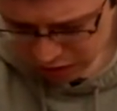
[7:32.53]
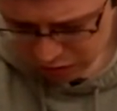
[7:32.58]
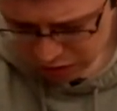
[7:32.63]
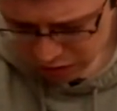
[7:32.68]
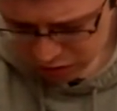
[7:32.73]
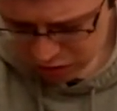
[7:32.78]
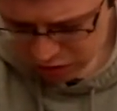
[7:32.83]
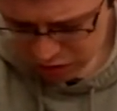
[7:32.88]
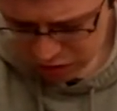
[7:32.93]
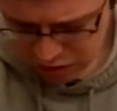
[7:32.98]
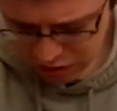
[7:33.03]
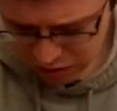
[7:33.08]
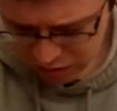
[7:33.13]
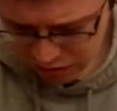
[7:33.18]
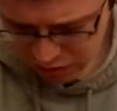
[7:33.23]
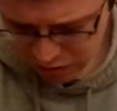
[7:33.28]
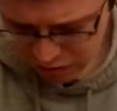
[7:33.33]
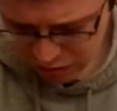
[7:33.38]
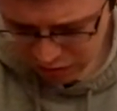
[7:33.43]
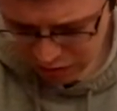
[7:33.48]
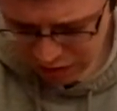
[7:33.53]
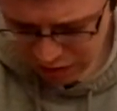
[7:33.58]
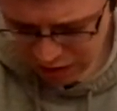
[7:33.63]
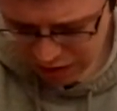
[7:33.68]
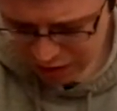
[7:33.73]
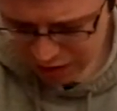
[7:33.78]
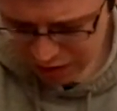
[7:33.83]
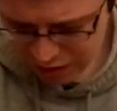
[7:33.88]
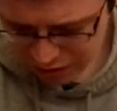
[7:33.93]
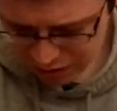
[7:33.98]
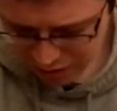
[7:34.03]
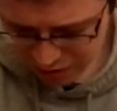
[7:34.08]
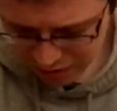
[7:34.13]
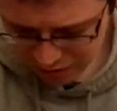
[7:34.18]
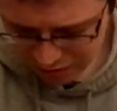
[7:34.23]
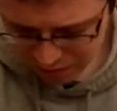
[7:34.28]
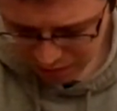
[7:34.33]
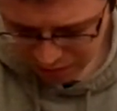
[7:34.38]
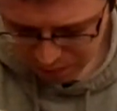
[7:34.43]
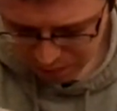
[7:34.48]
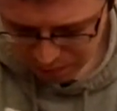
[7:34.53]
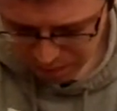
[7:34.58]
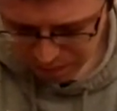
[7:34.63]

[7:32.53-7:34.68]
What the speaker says: They're just ridiculous.